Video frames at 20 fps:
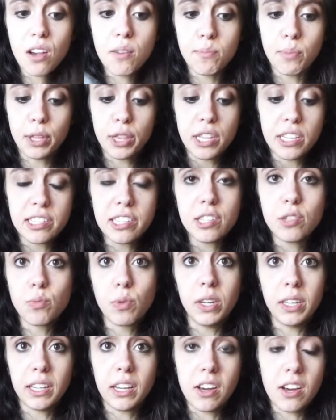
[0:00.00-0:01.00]
But this is
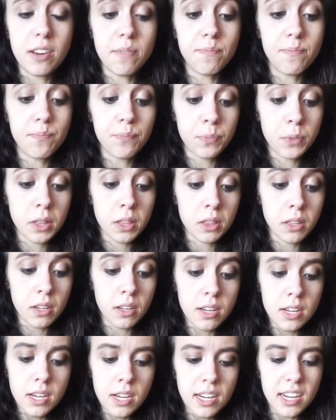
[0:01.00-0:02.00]
really good.
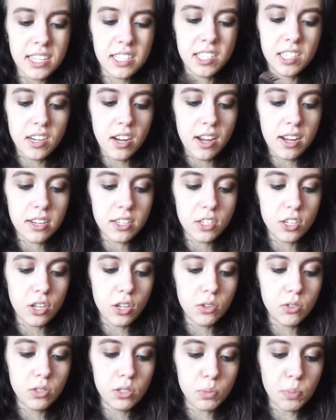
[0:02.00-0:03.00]
It's not
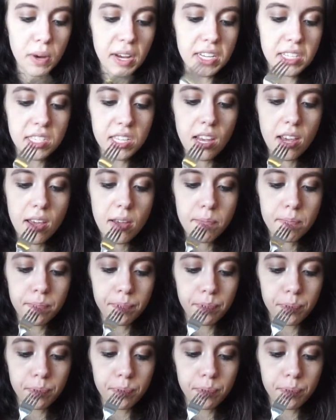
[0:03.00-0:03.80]
too spicy.